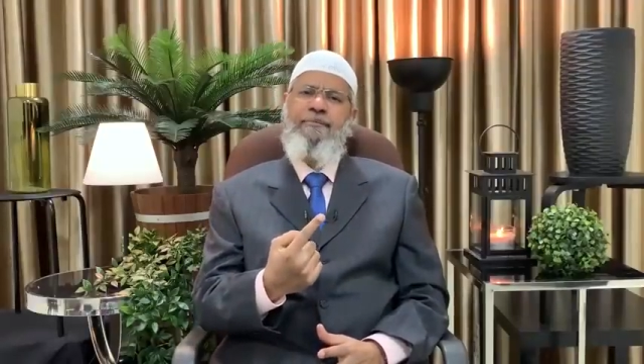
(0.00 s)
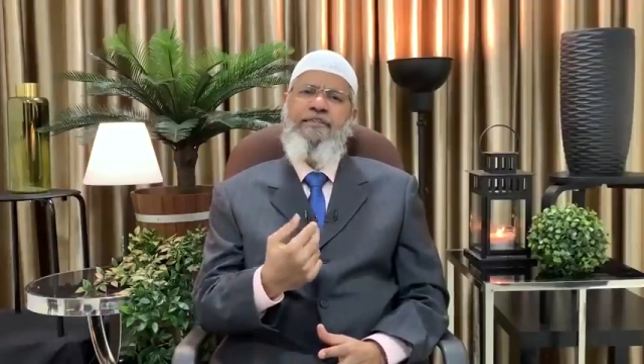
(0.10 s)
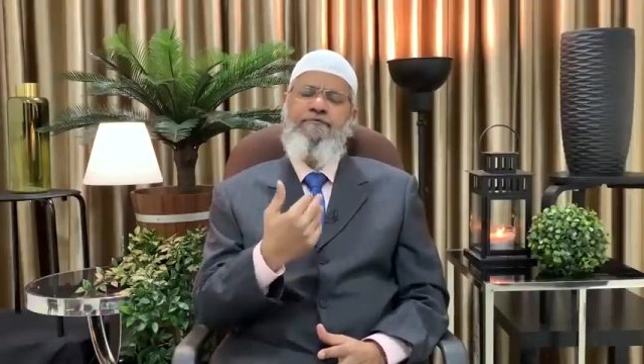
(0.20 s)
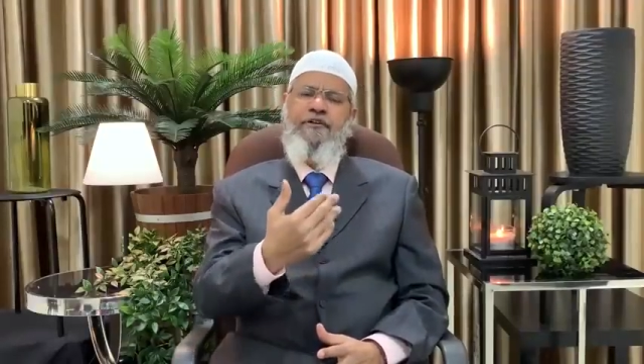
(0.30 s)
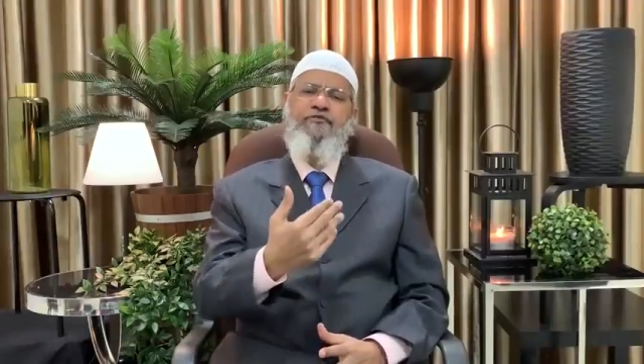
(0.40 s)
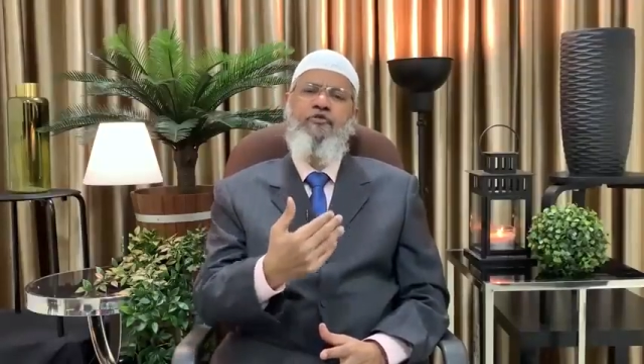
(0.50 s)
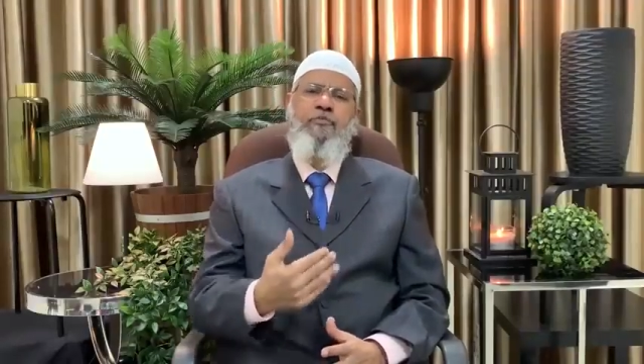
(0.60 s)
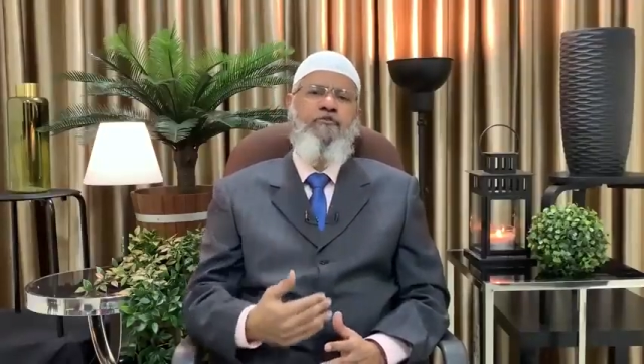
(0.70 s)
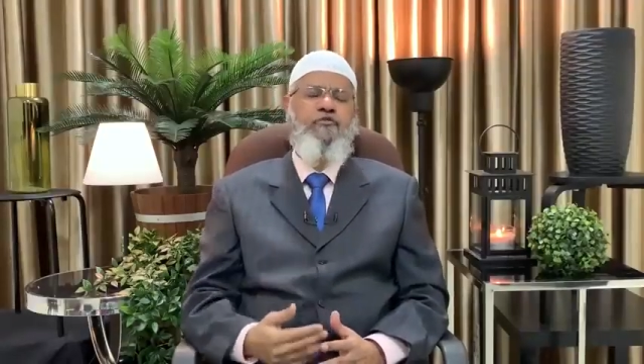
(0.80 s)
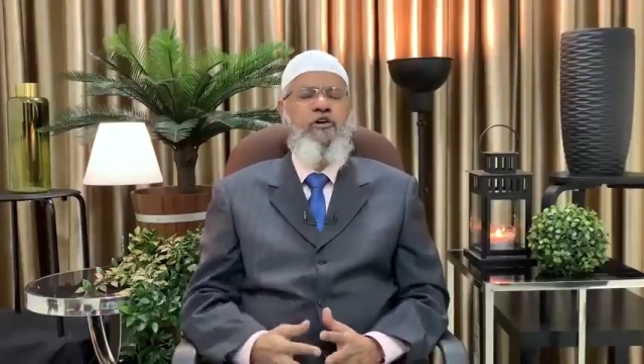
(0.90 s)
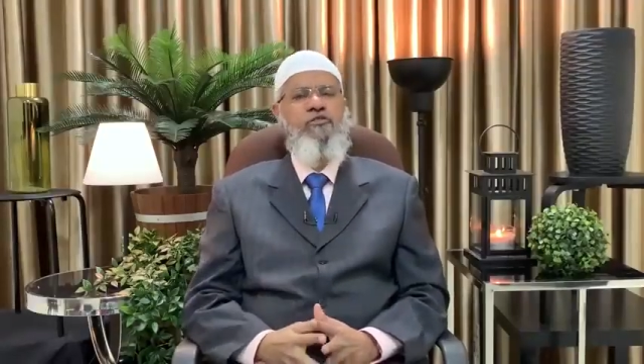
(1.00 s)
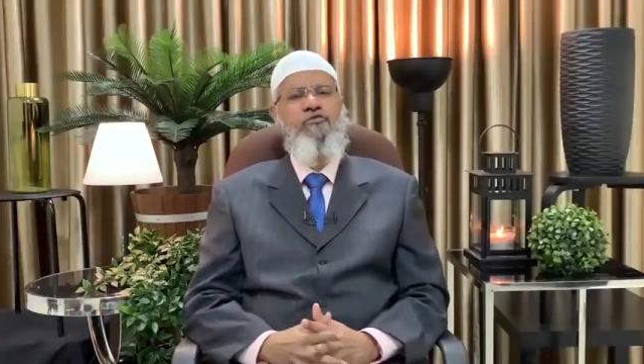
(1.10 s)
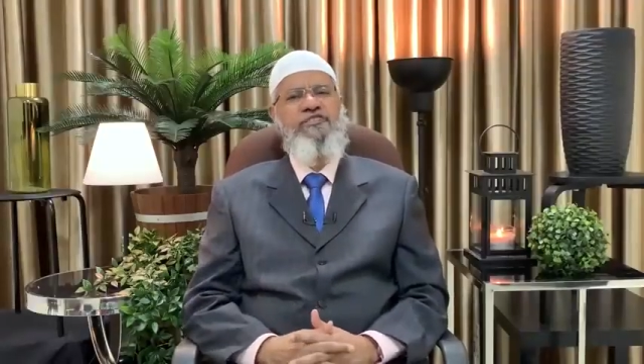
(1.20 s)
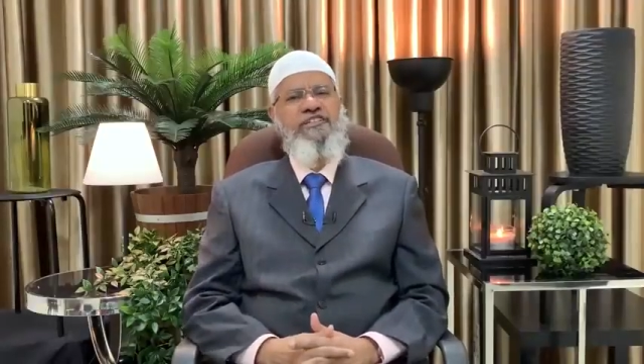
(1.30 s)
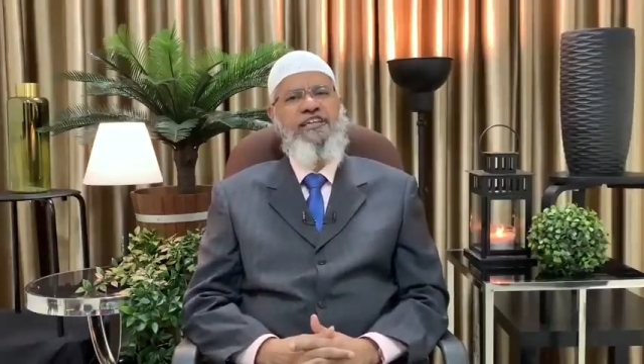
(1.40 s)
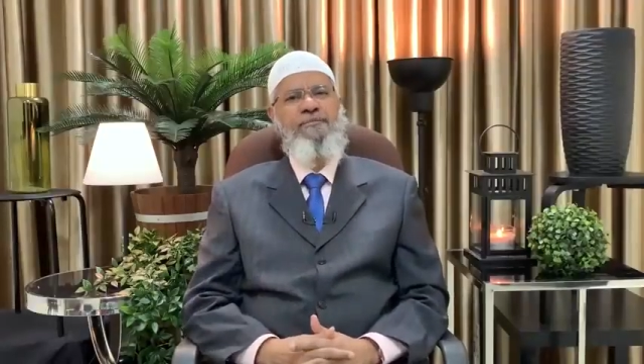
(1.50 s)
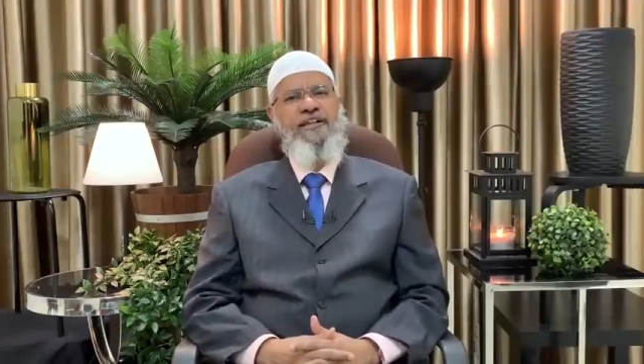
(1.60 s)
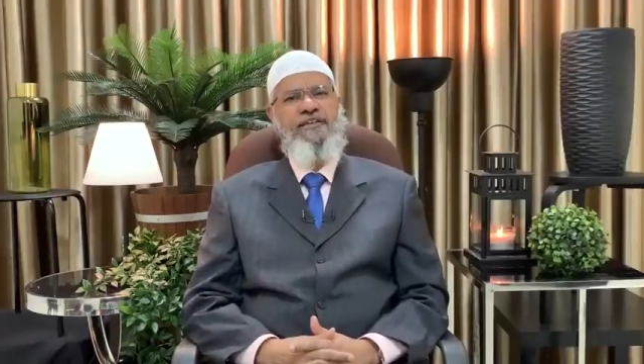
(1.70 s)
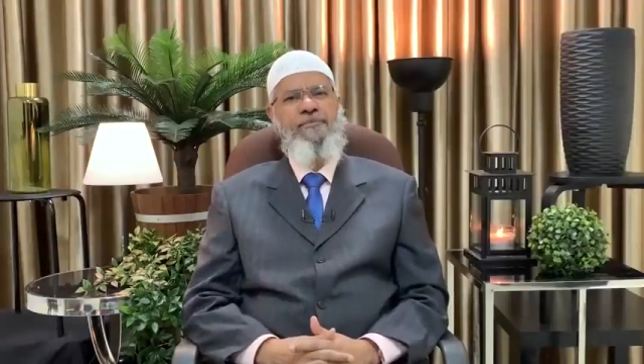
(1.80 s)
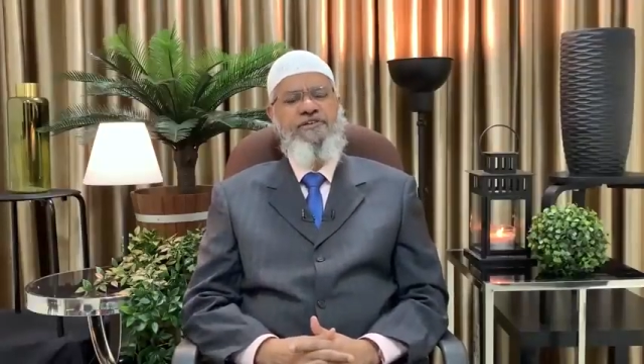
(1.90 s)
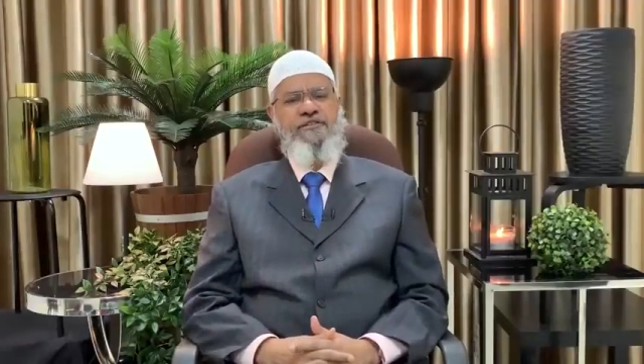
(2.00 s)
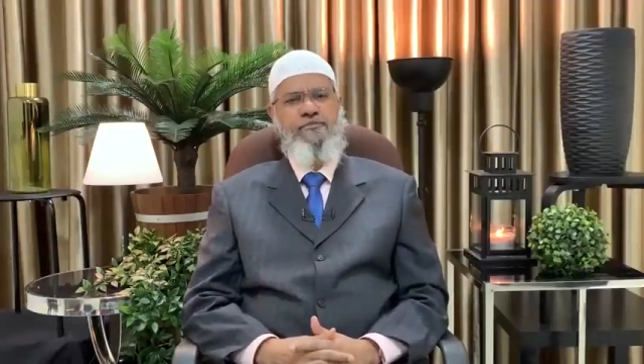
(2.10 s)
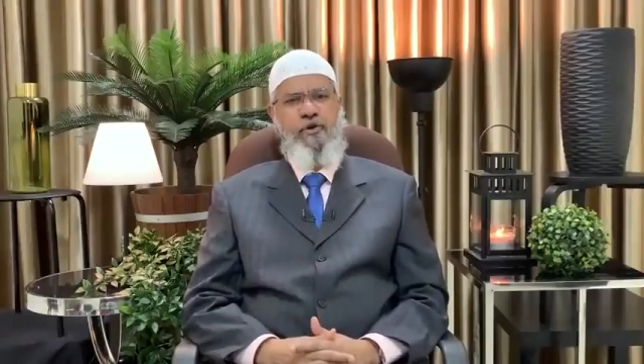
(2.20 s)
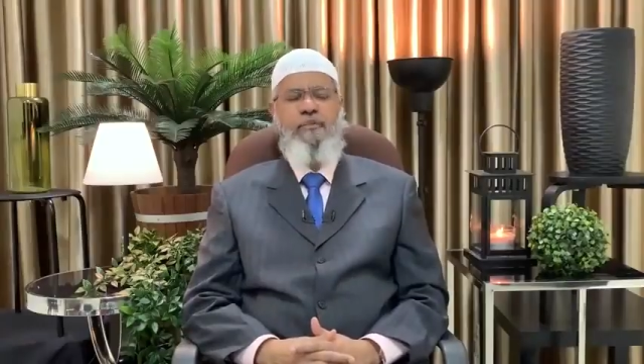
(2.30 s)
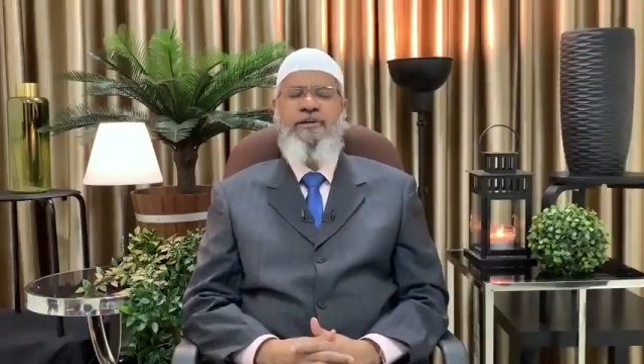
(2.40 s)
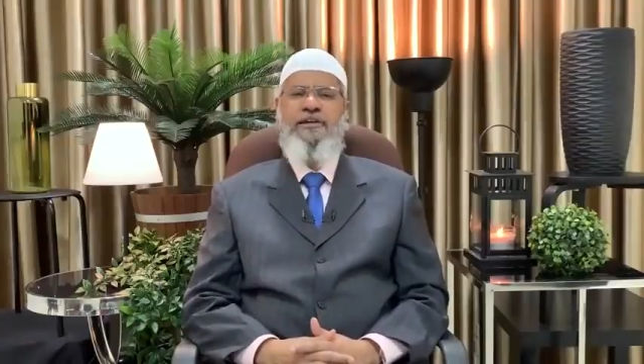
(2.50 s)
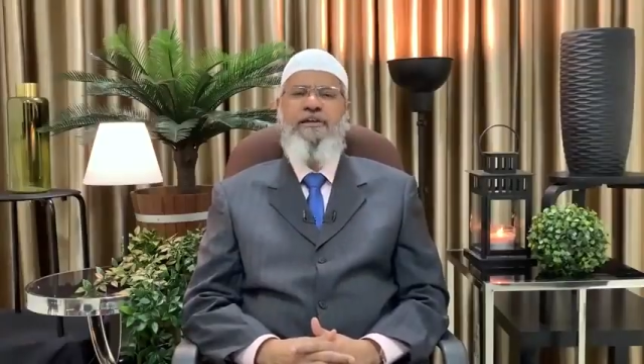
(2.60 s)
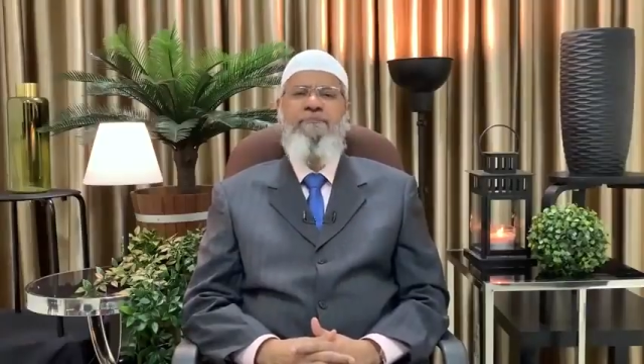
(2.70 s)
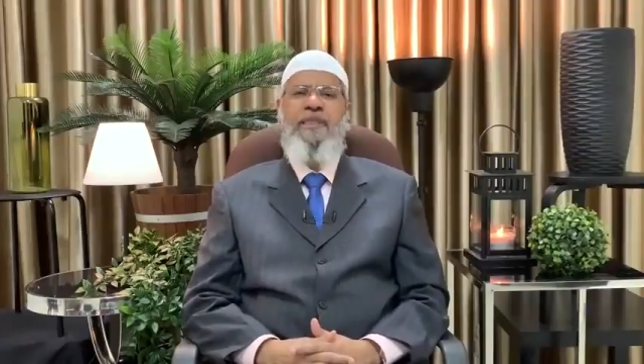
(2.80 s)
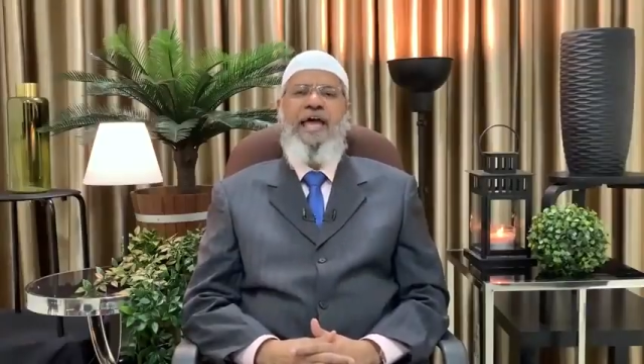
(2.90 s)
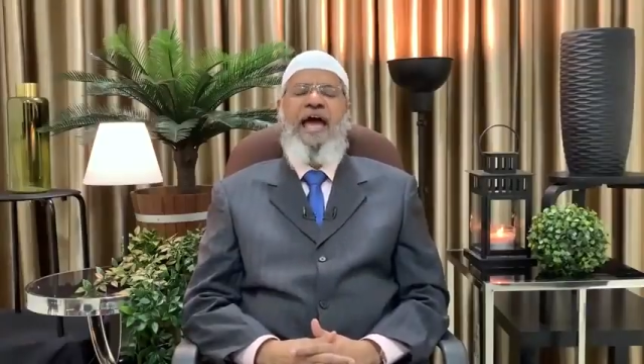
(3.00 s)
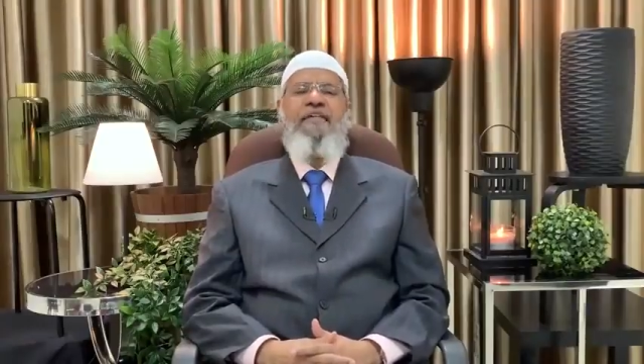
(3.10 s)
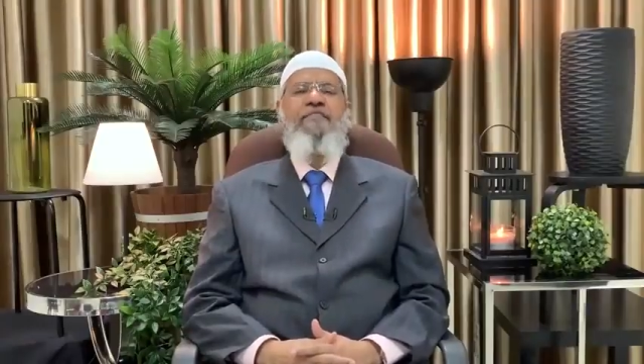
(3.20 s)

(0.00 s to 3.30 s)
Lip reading: by the first group of scholars who say that masturbation is prohibited, and